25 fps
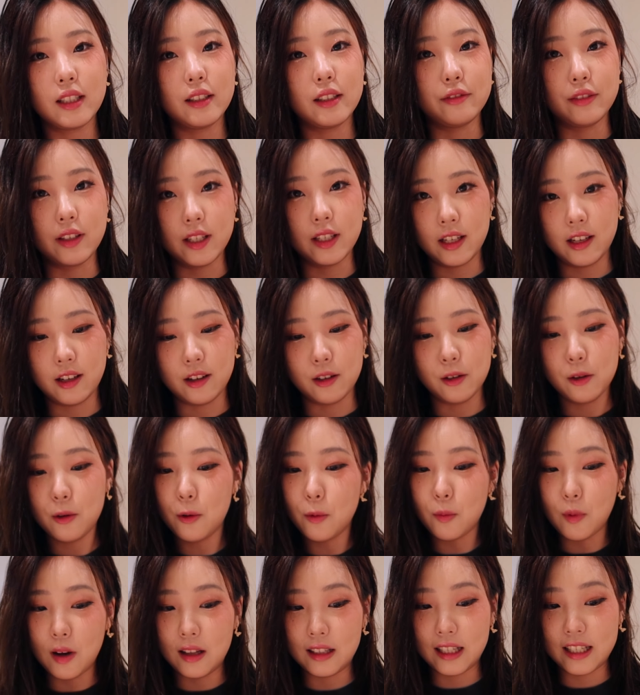a video
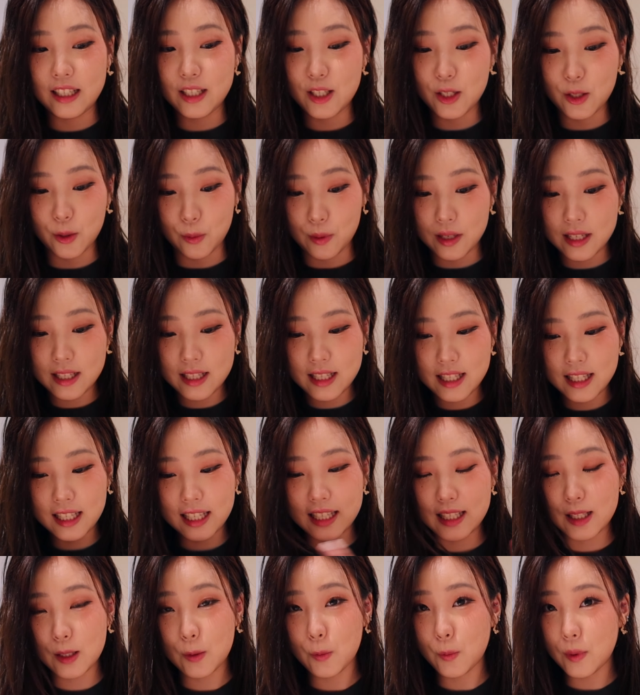while I do it.
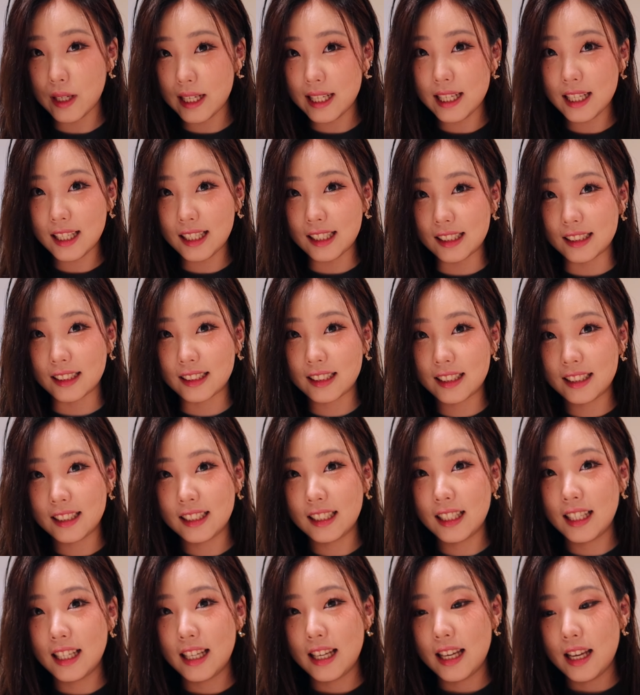Why not?
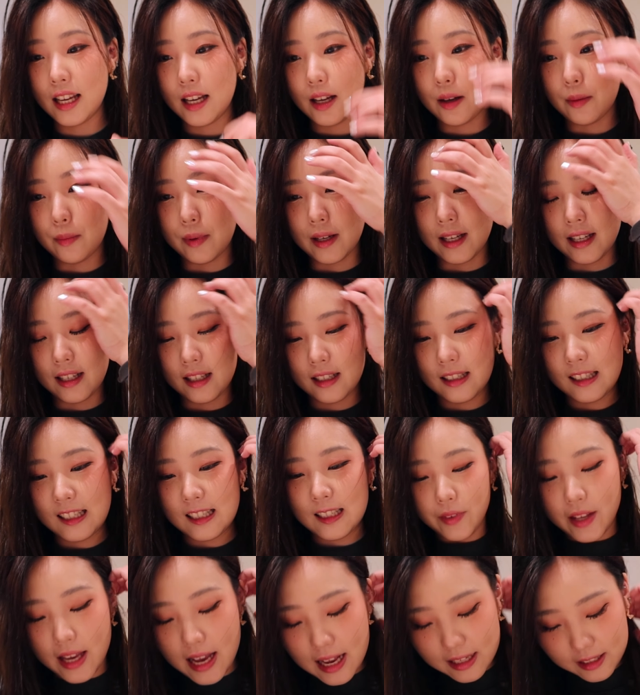But
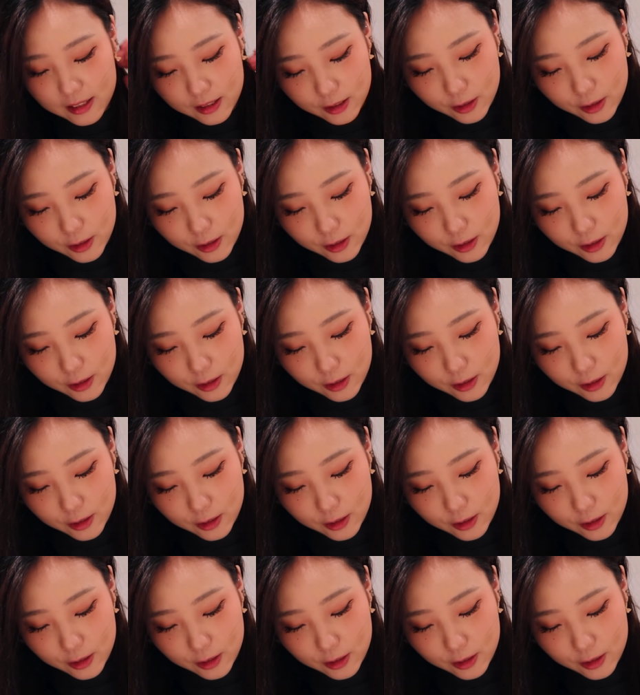yes,